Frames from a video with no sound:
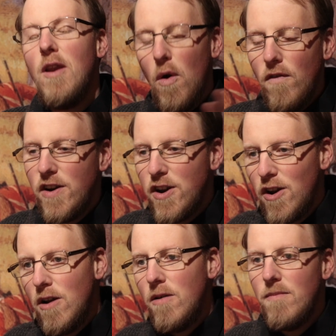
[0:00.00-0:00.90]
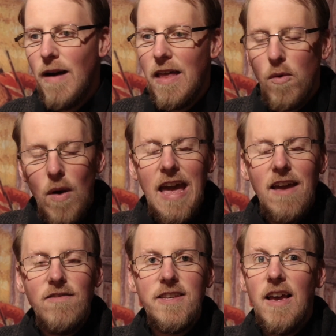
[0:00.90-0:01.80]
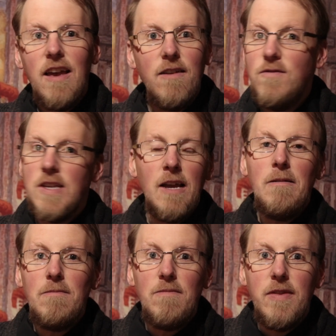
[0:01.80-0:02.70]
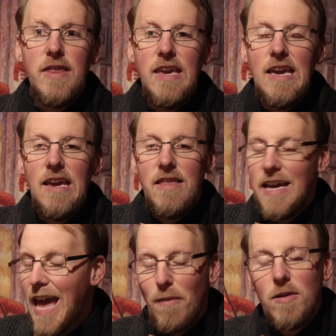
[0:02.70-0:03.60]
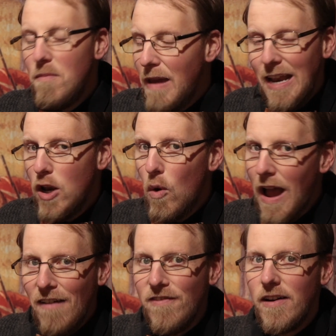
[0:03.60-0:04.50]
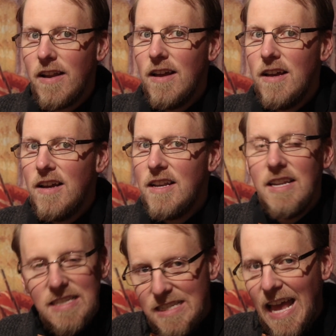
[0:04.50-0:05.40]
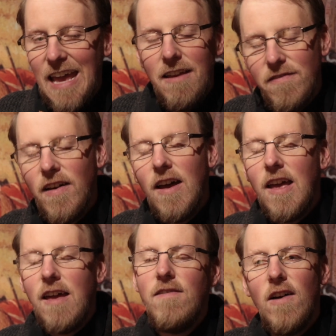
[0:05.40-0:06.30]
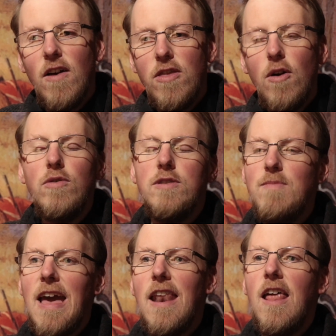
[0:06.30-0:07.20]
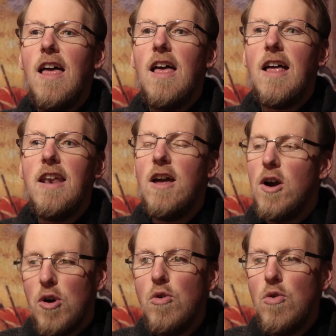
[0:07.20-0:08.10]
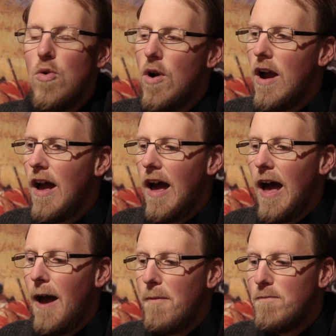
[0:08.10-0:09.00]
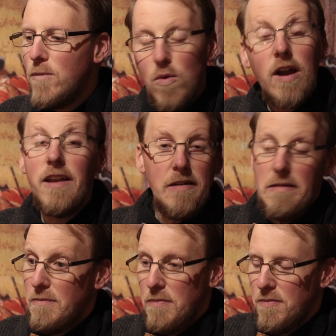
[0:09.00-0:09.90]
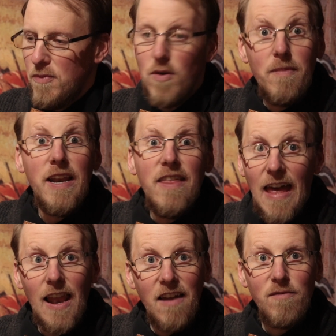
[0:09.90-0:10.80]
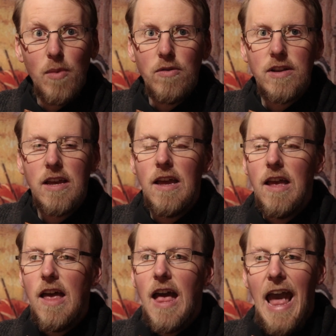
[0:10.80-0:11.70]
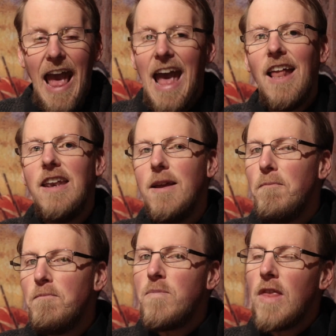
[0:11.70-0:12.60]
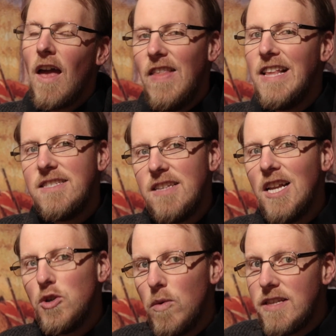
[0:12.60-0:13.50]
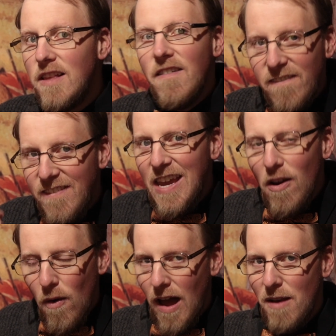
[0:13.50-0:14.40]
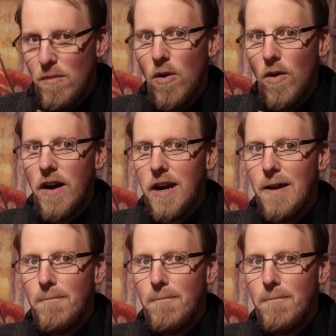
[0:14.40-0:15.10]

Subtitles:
overturned by the waves, the captain made no effort to save those men who had been in that lifeboat, and that such was the fear on board.